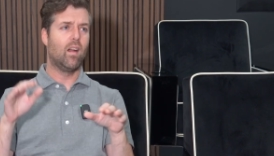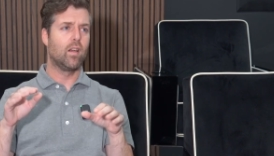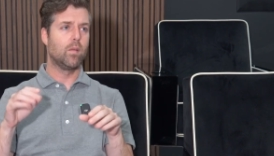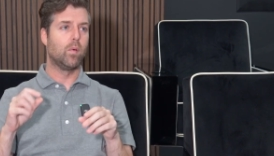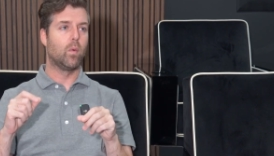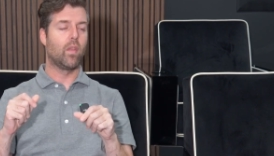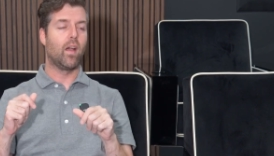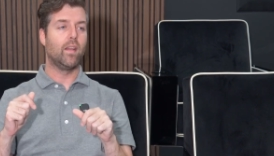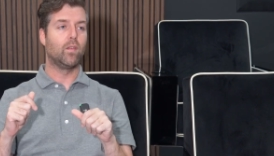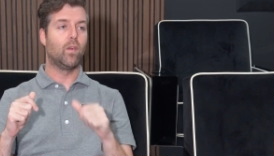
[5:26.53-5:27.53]
arguable where the
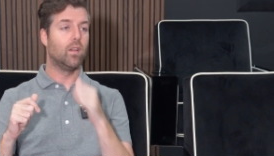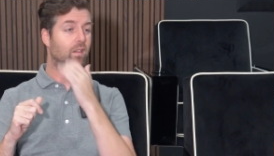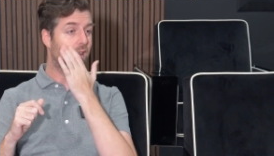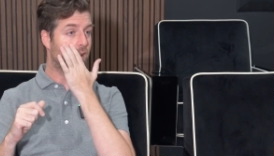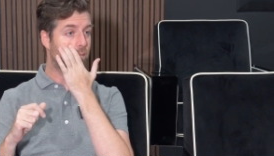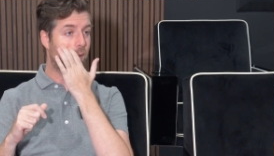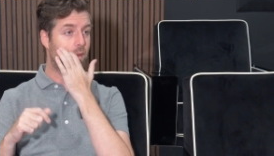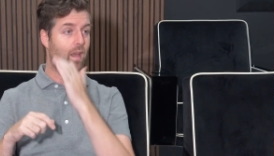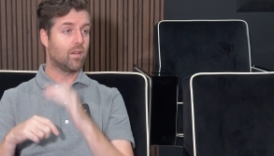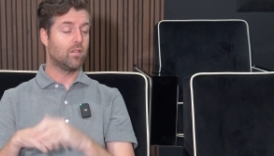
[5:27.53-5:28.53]
heights fall in there,
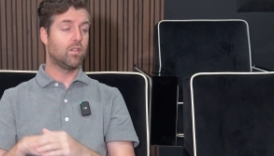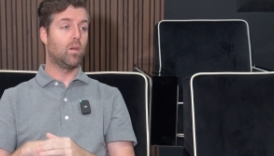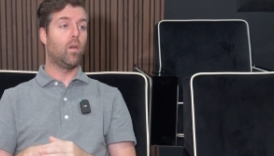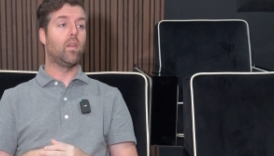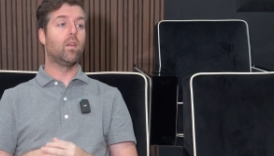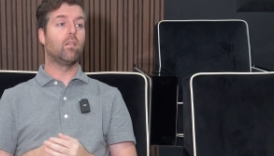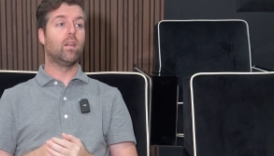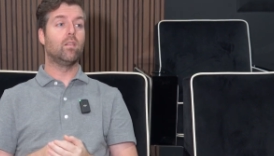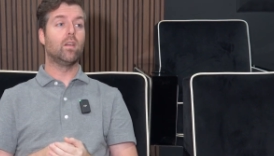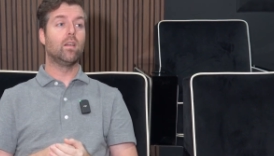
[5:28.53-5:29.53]
maybe they actually should go on the other
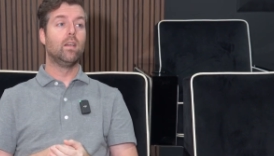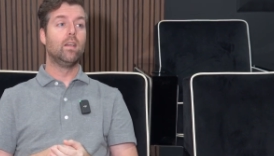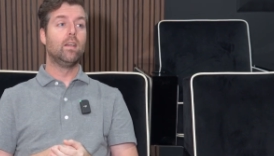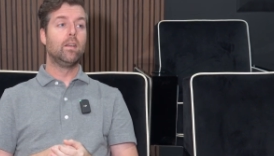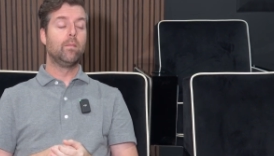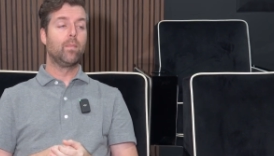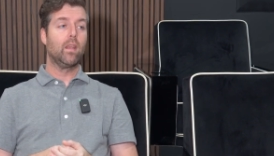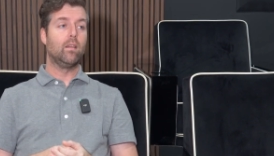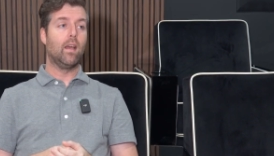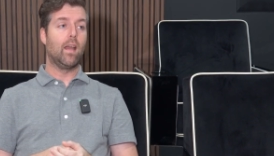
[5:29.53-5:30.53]
end of it.
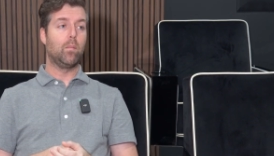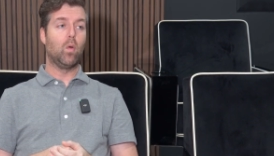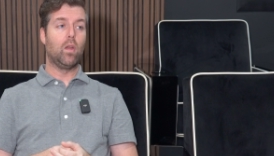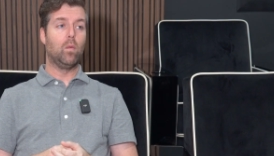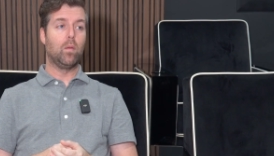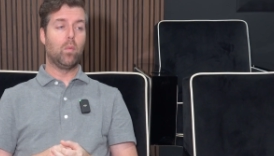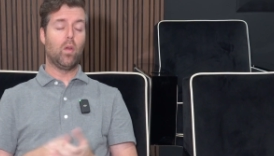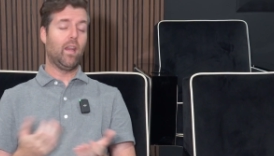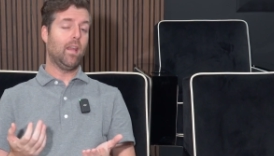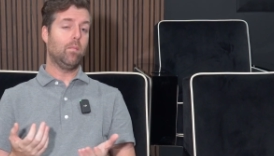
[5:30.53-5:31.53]
nine point one
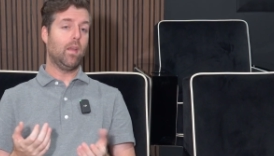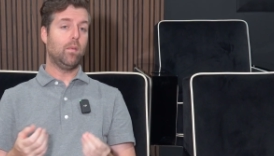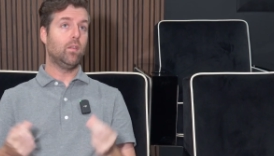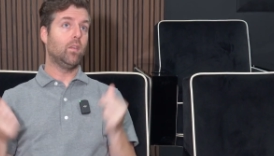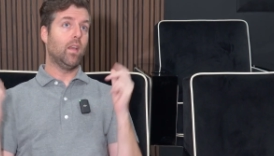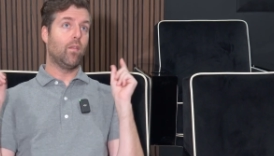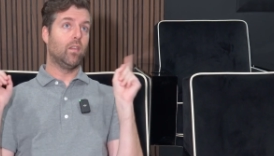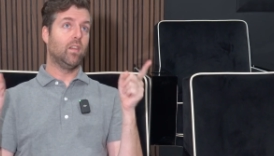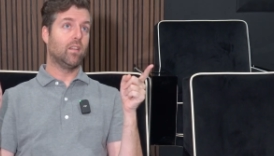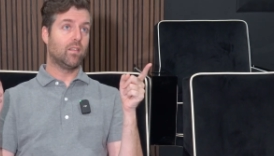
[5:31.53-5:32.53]
point eight maybe, so you have the
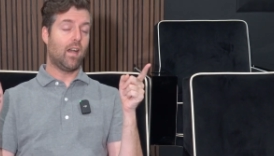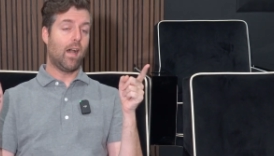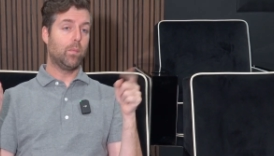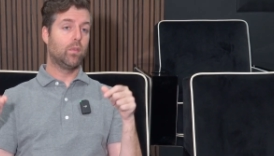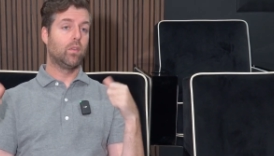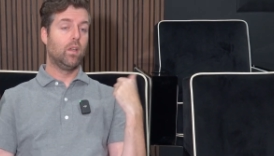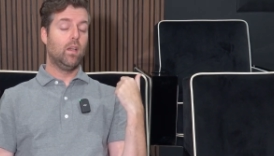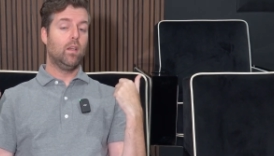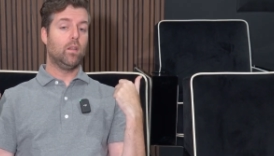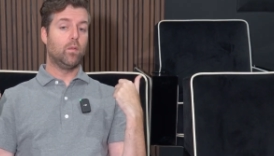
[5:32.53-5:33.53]
six tops,
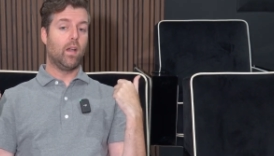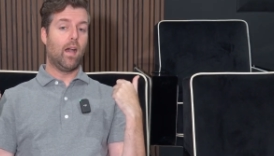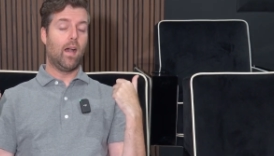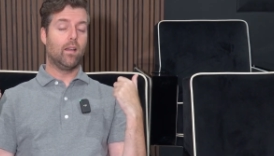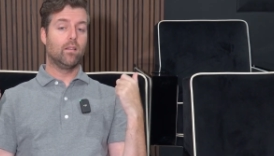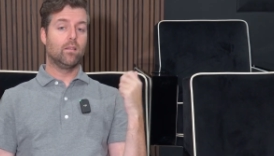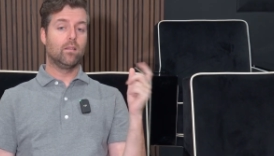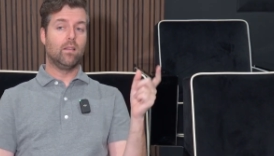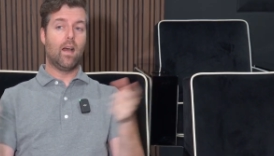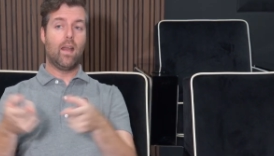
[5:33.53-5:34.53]
you've got
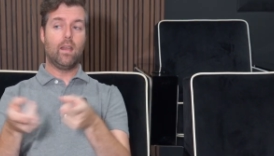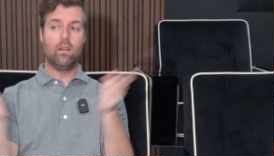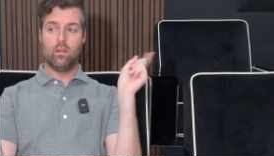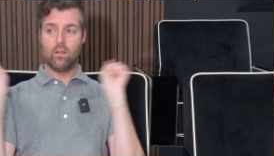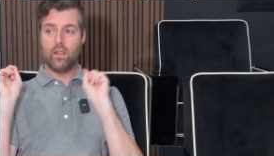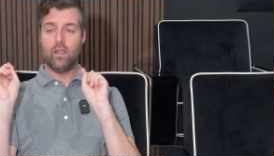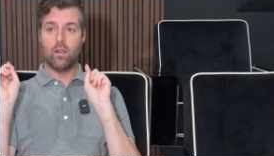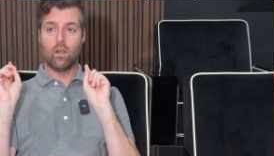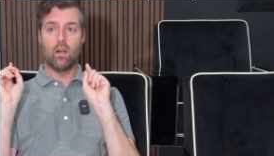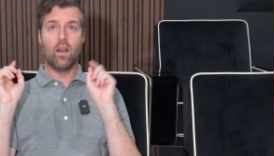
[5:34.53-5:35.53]
nine
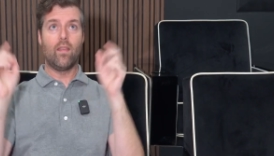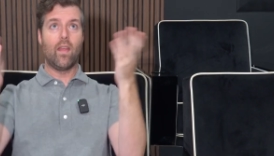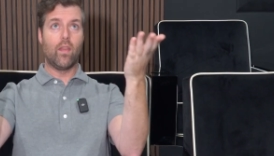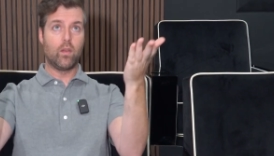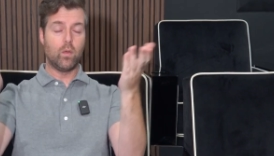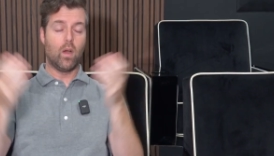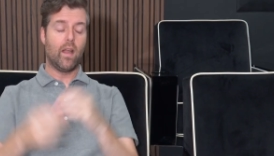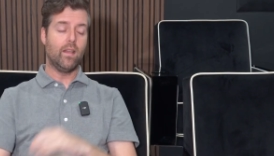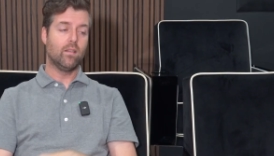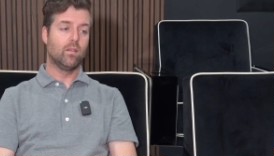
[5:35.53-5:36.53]
here, and then the two
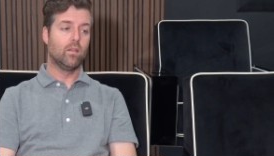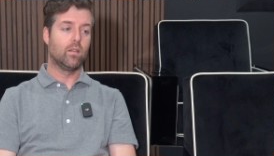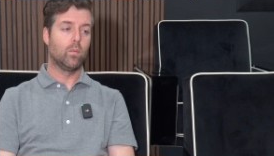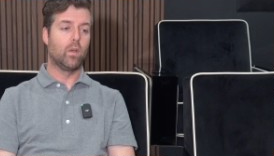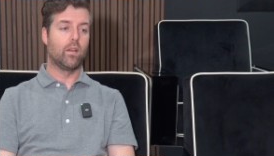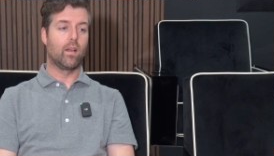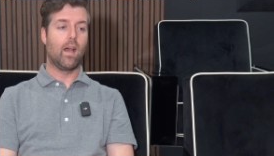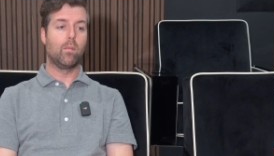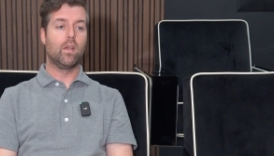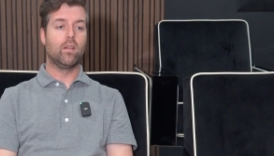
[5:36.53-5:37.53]
heights. It's one of the
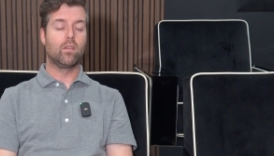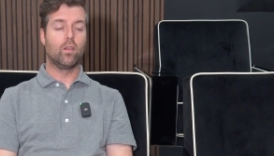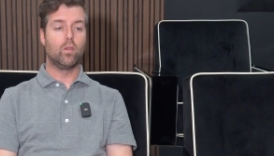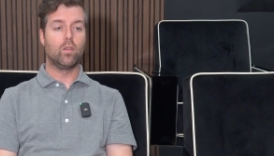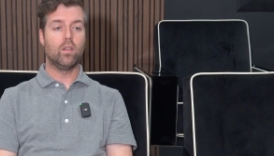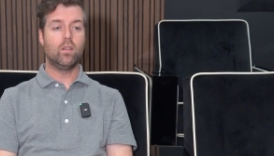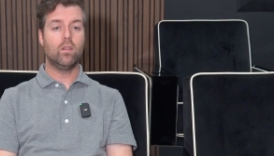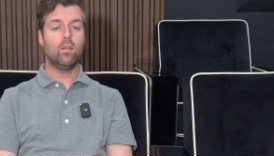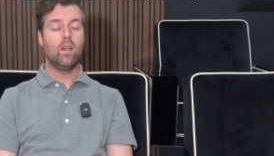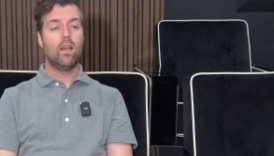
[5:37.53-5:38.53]
common installs you could do.